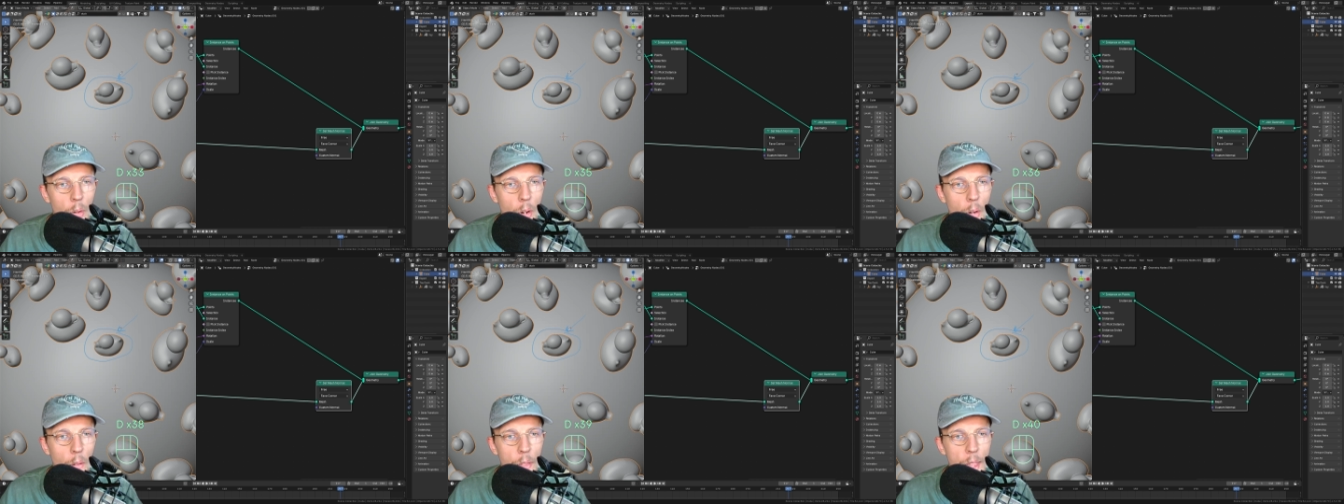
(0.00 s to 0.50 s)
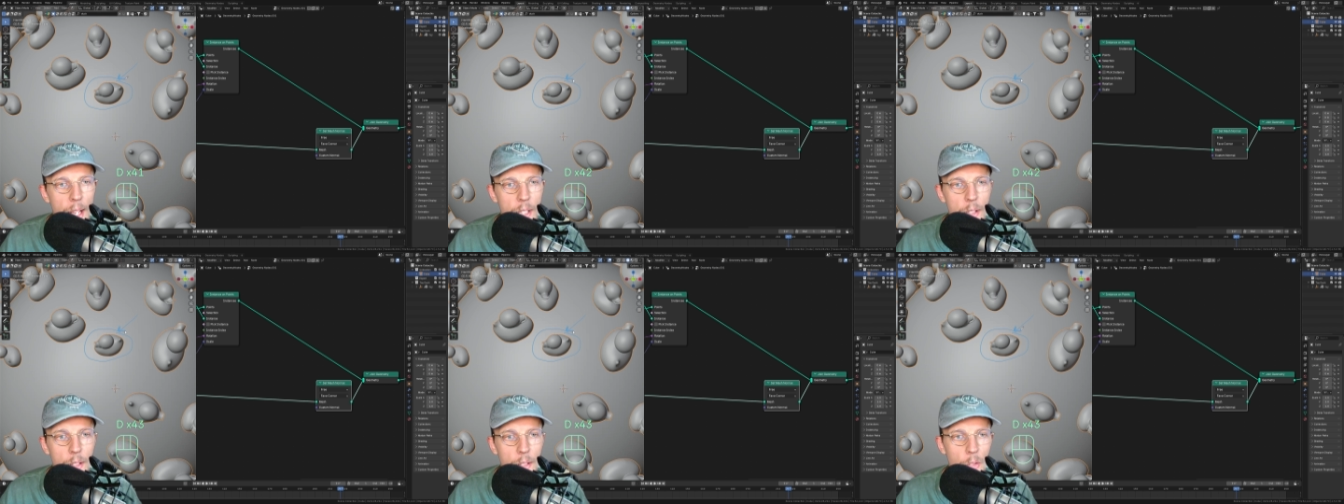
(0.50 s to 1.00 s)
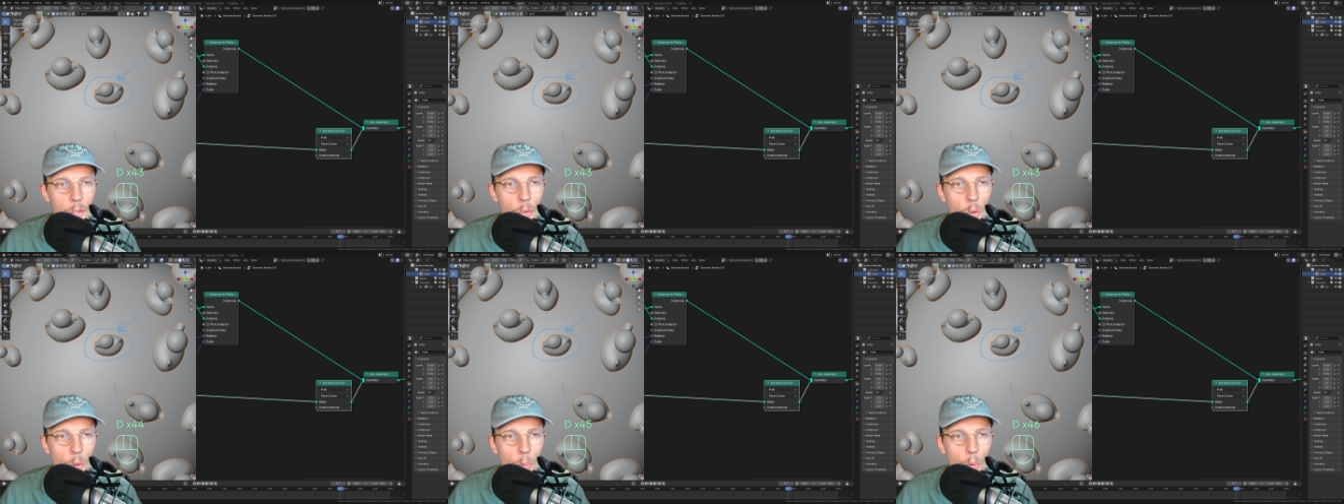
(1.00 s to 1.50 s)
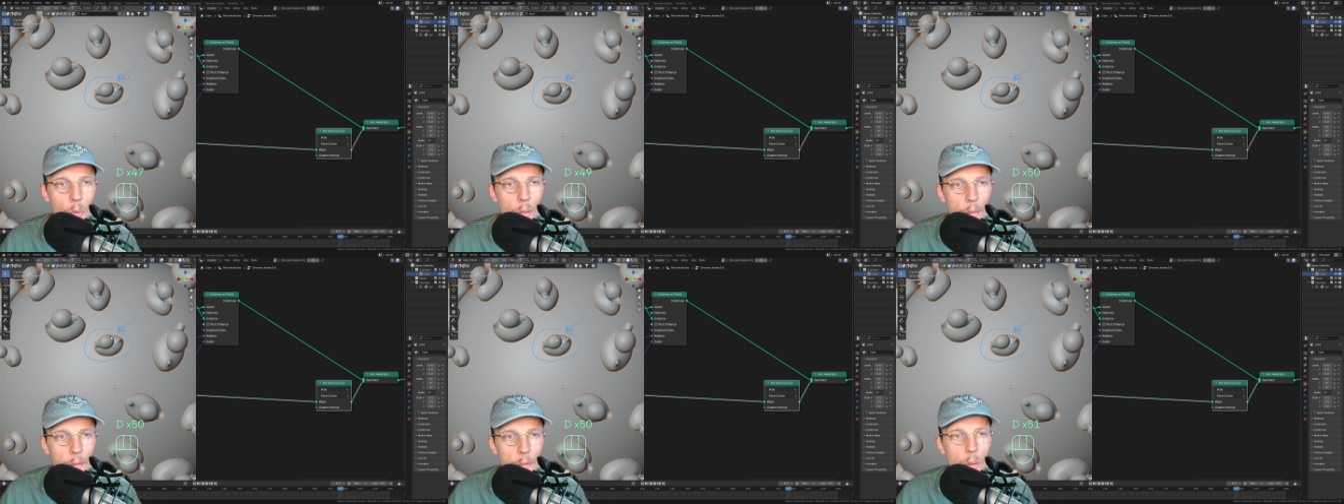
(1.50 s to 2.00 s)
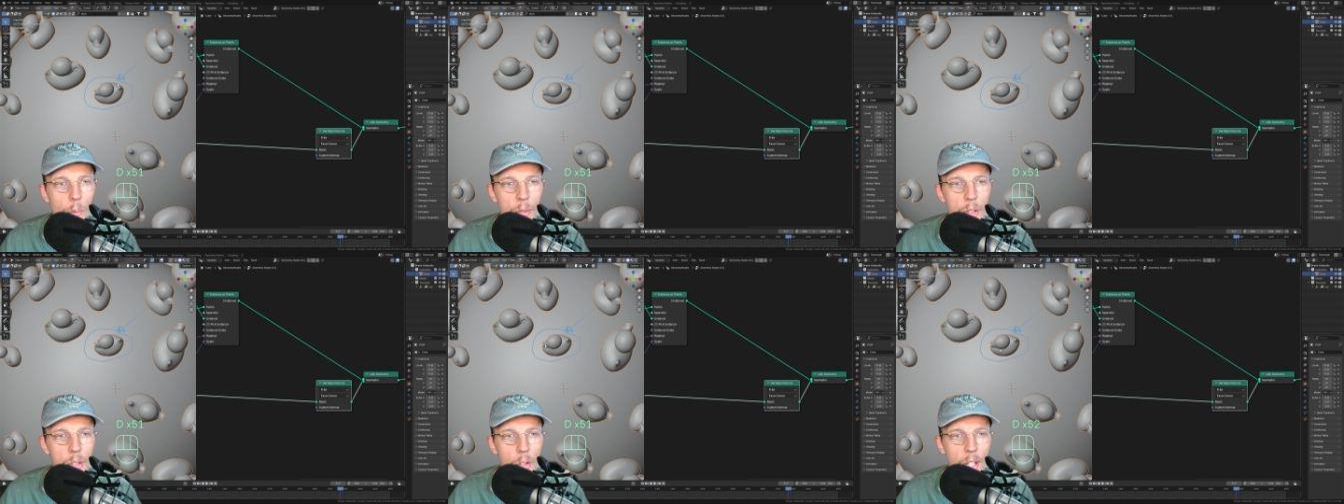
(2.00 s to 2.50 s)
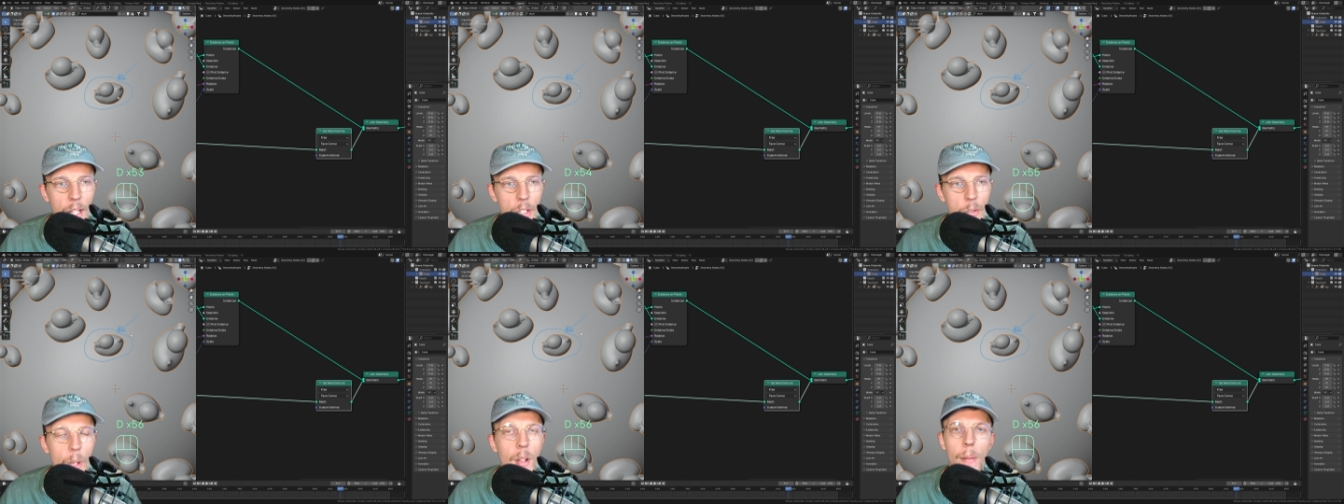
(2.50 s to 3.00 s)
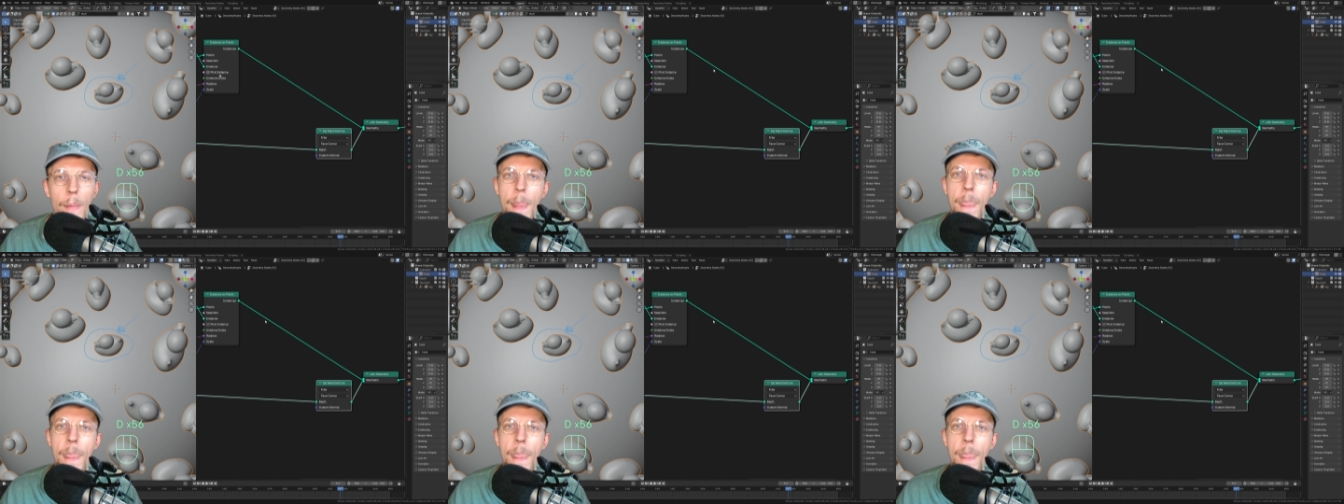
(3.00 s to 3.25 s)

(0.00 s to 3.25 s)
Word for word: of that normal from the duck as well.